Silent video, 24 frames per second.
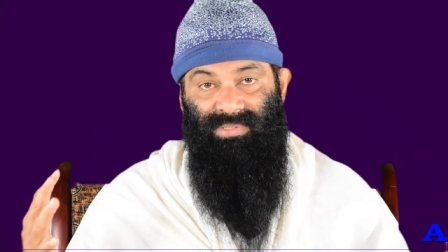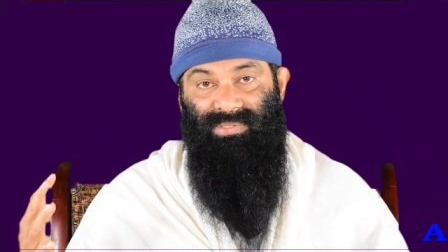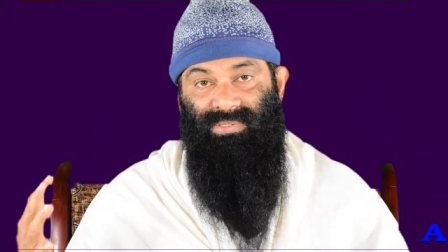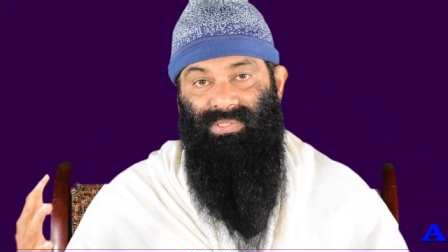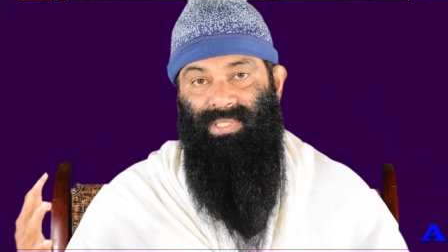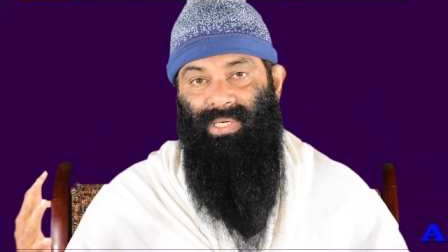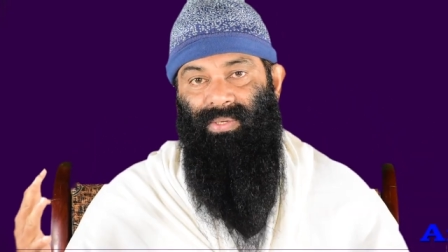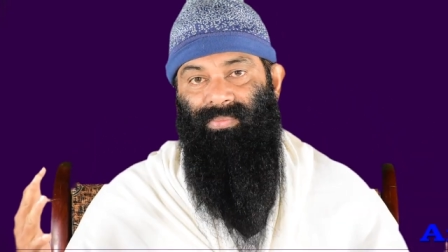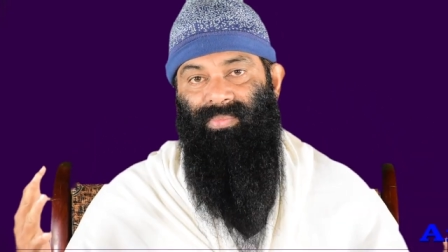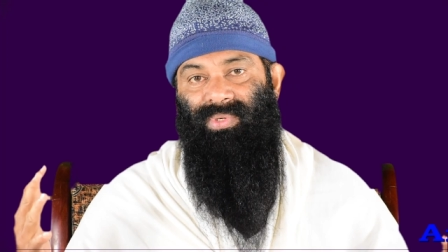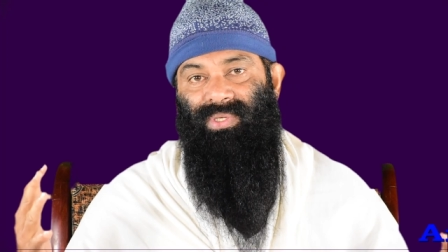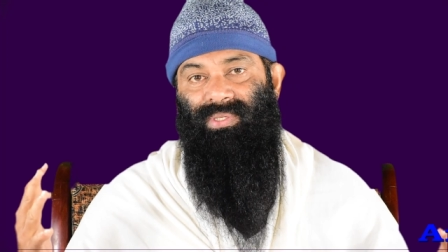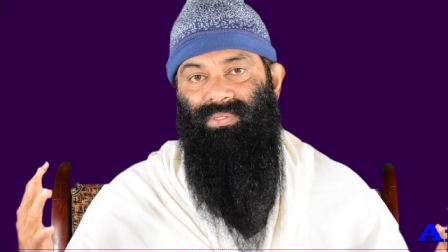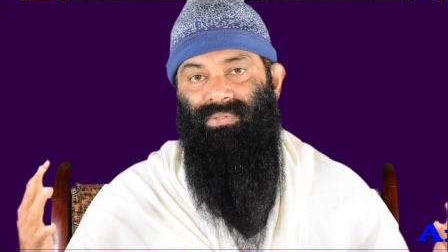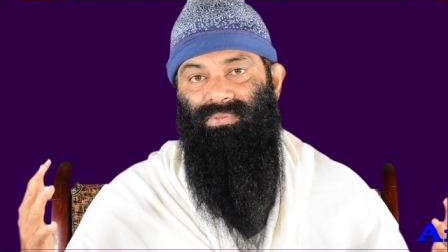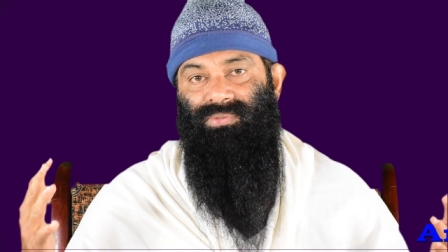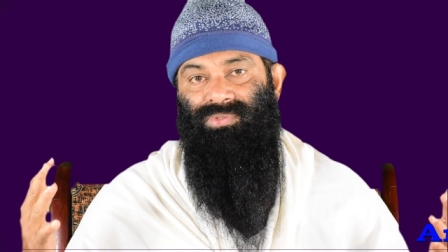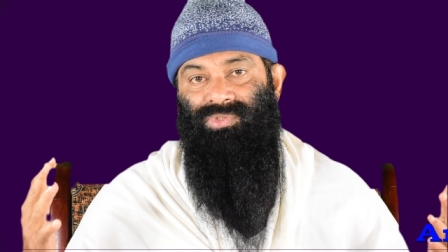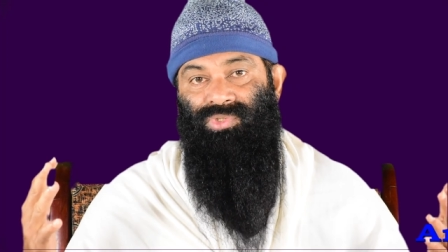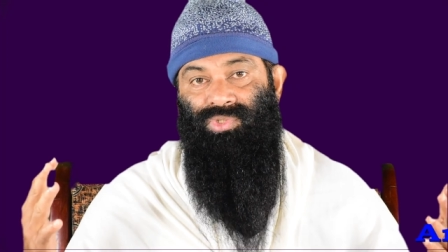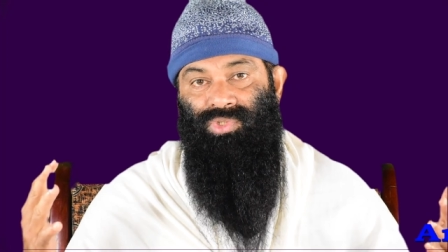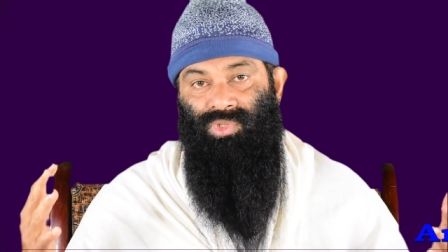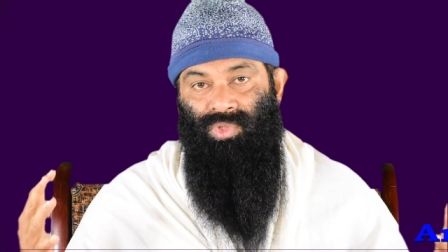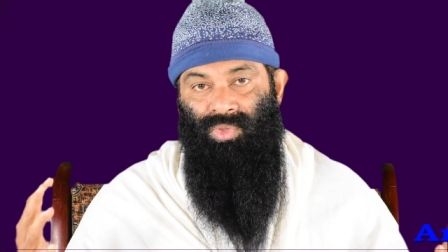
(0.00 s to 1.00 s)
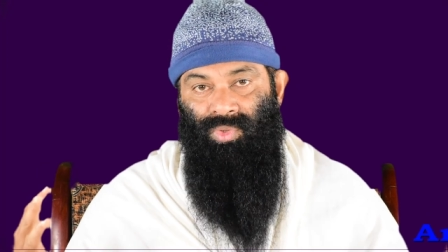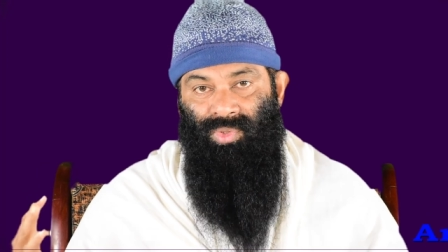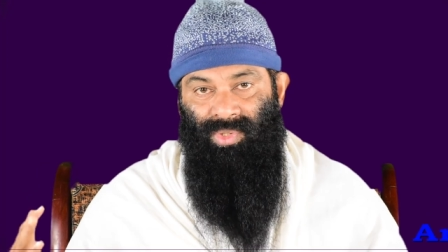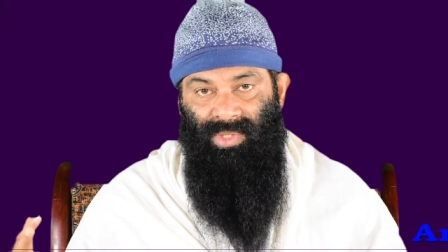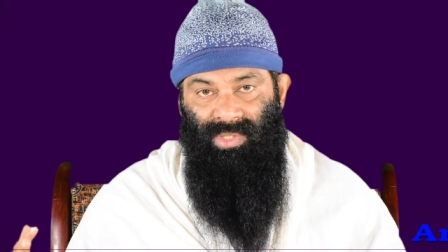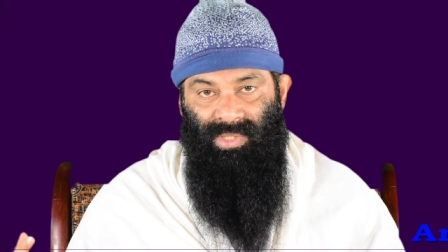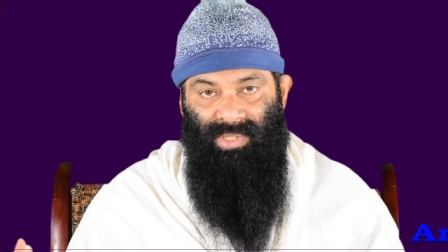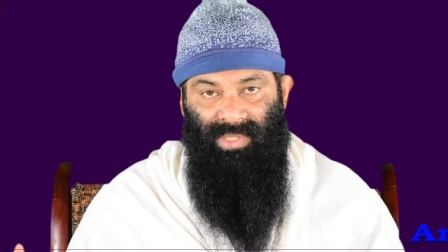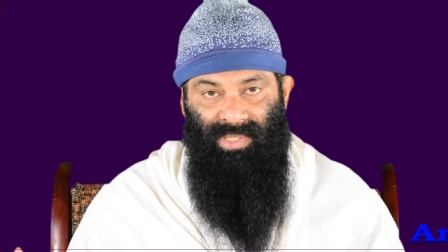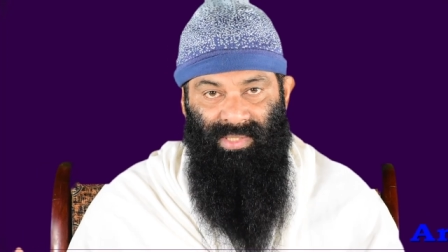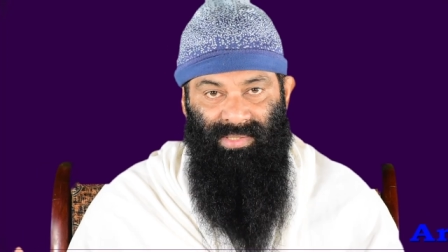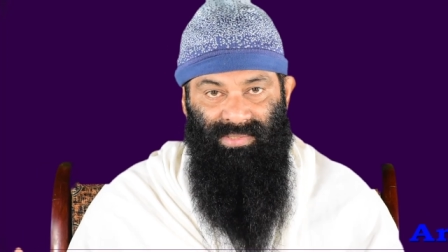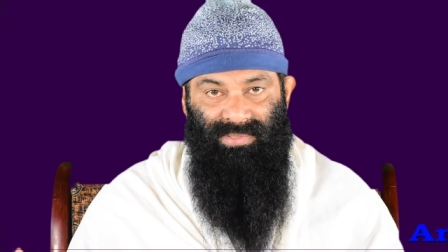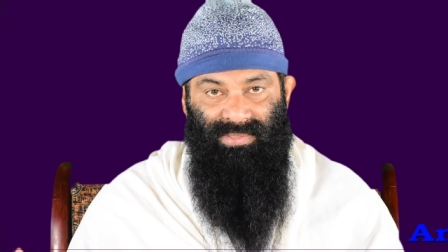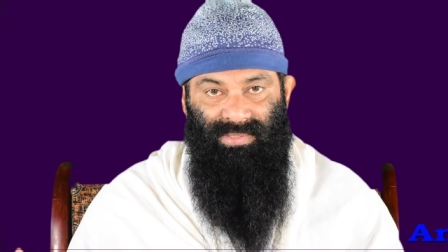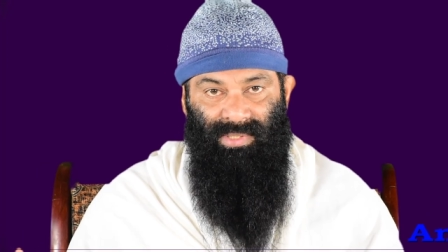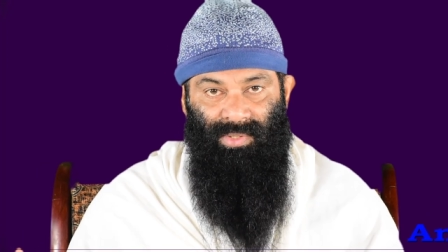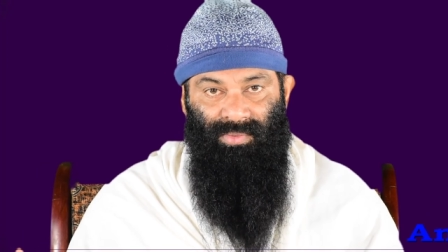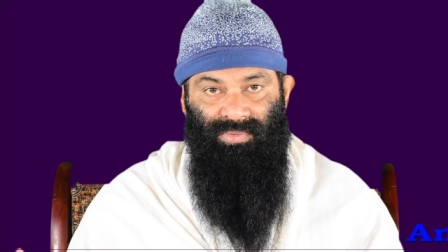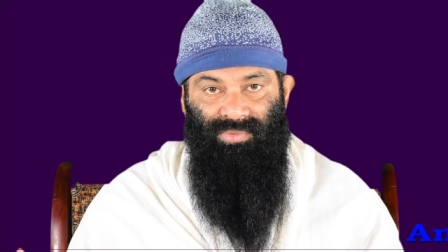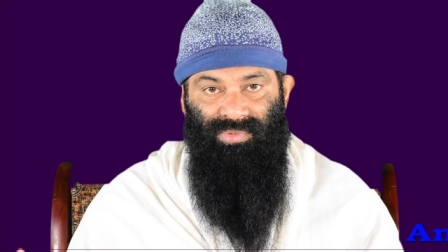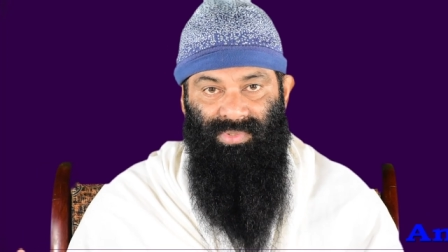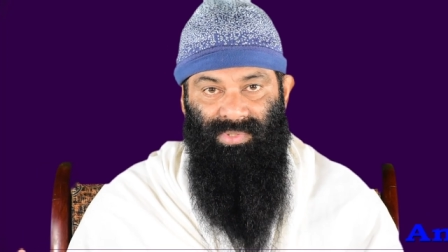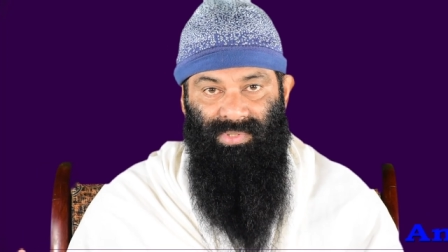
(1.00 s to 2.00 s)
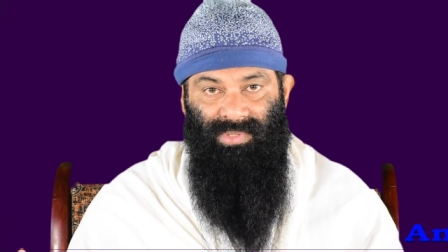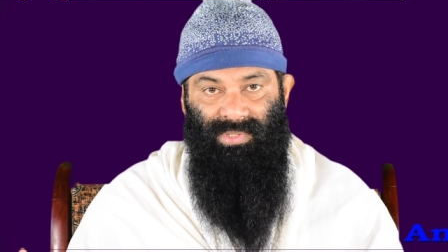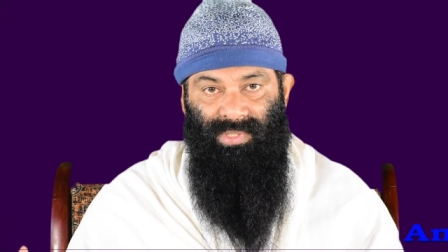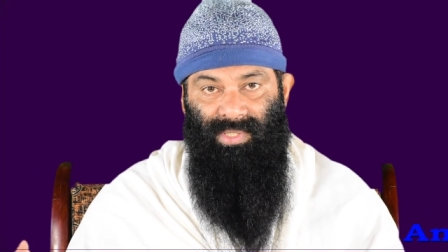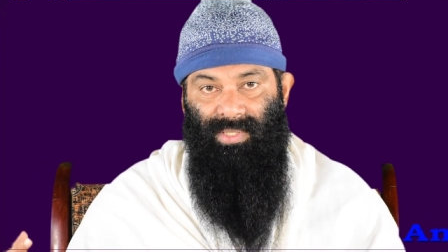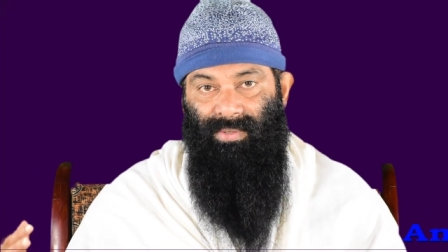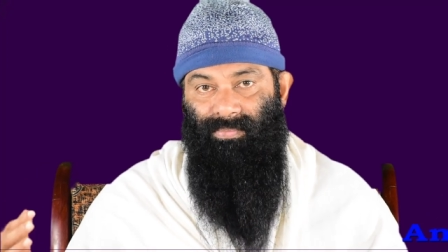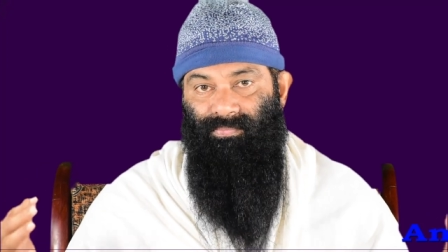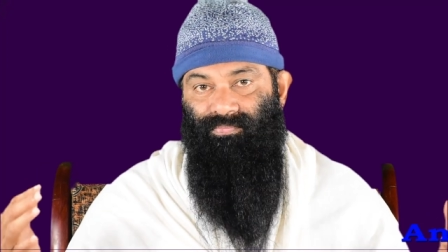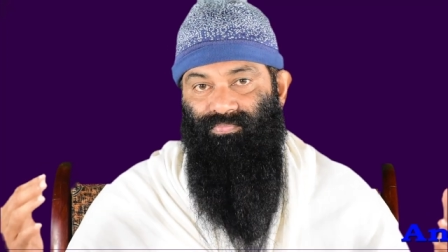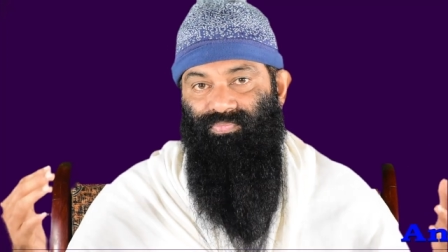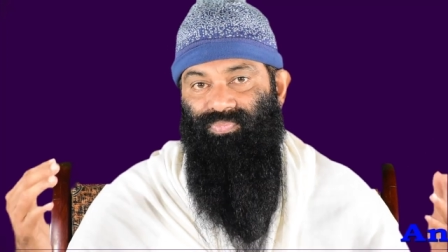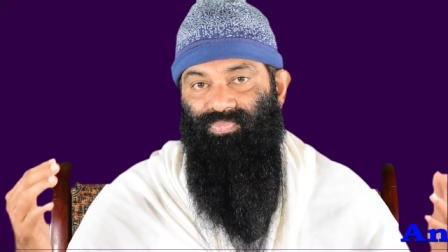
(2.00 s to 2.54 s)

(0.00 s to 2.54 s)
is coming. June it hits South India.